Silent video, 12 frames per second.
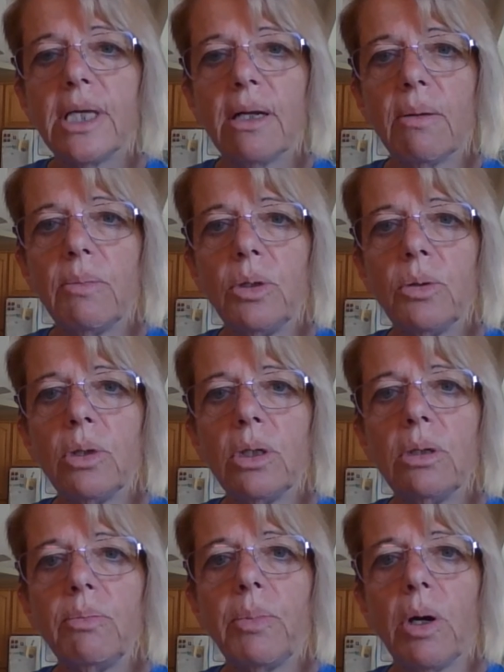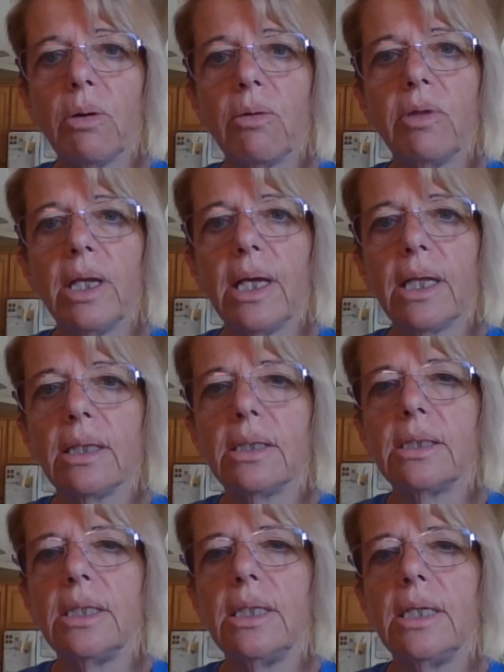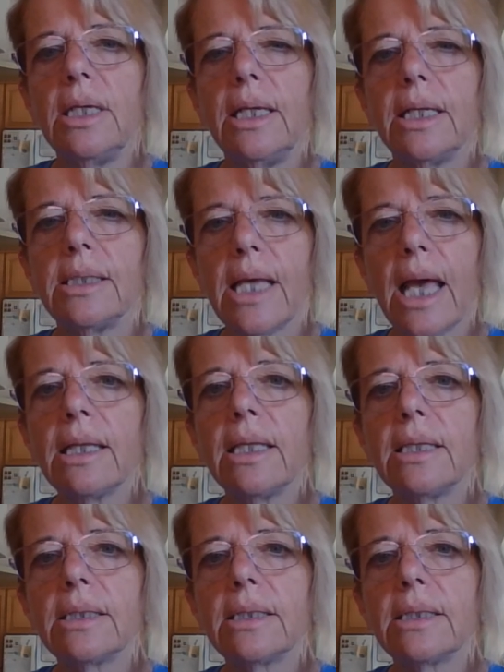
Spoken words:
set up your part of the analogy in exactly